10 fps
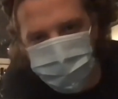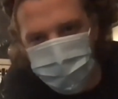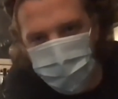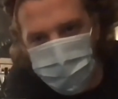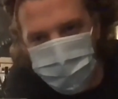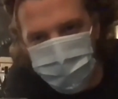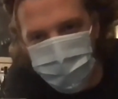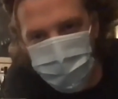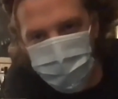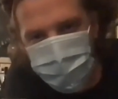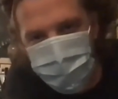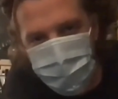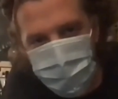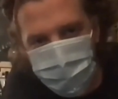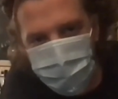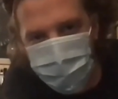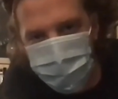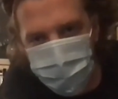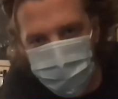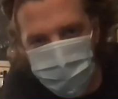of terrassi, kind of
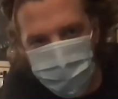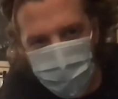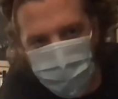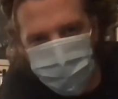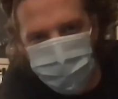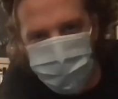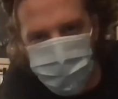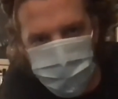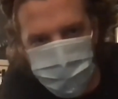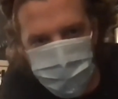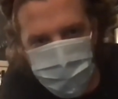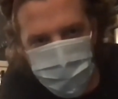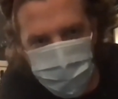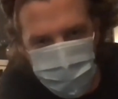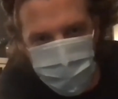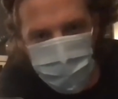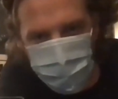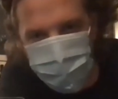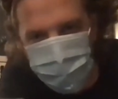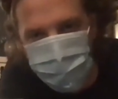big, powerful, juicy. I feel you like, know.
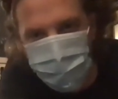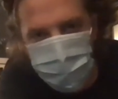Uh,